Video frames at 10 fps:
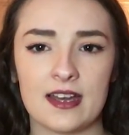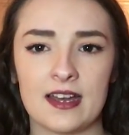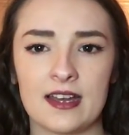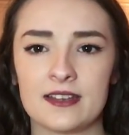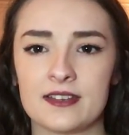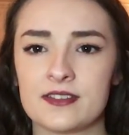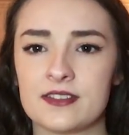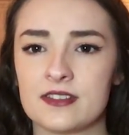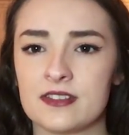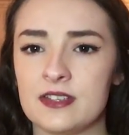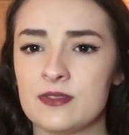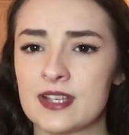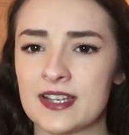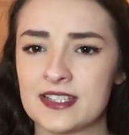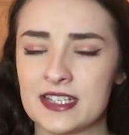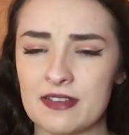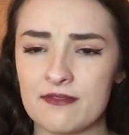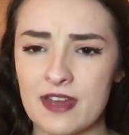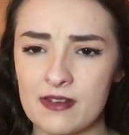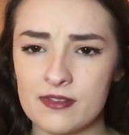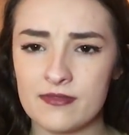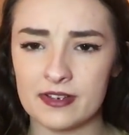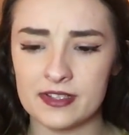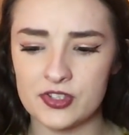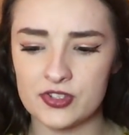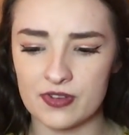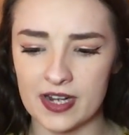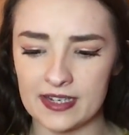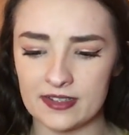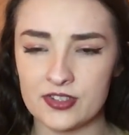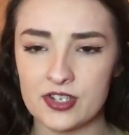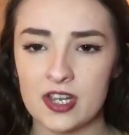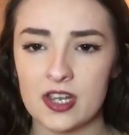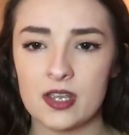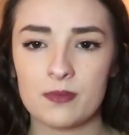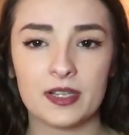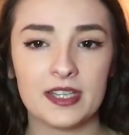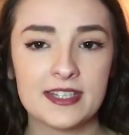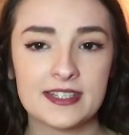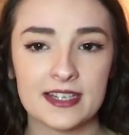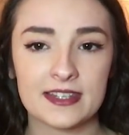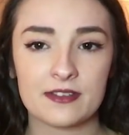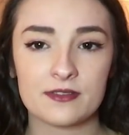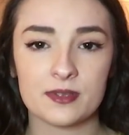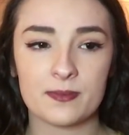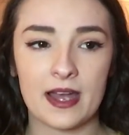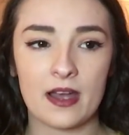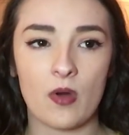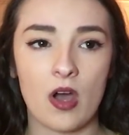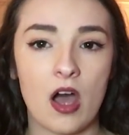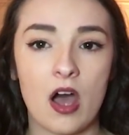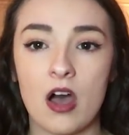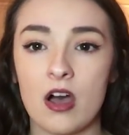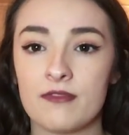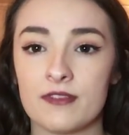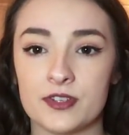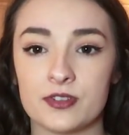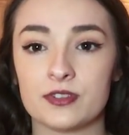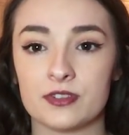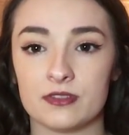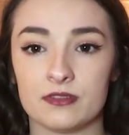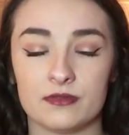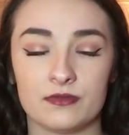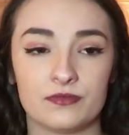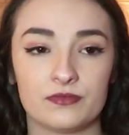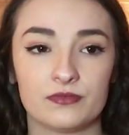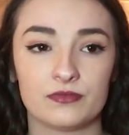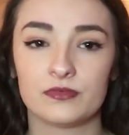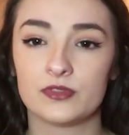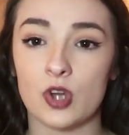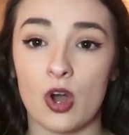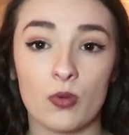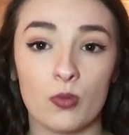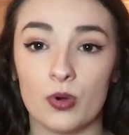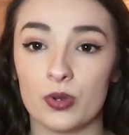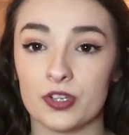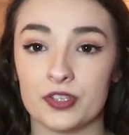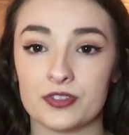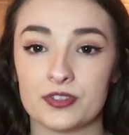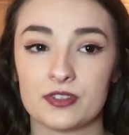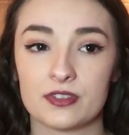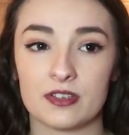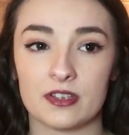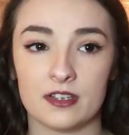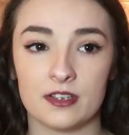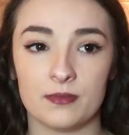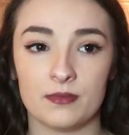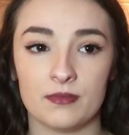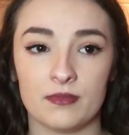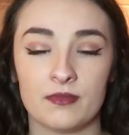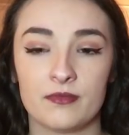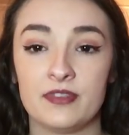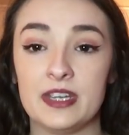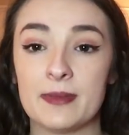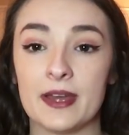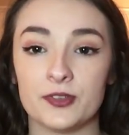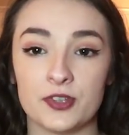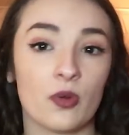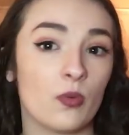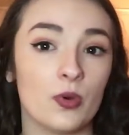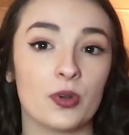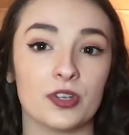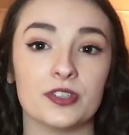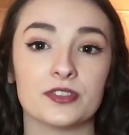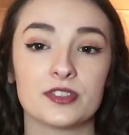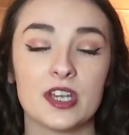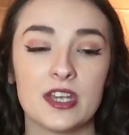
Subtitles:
And he was acting very, very strange. Police said there was about half a dozen dog walkers, female dog walkers.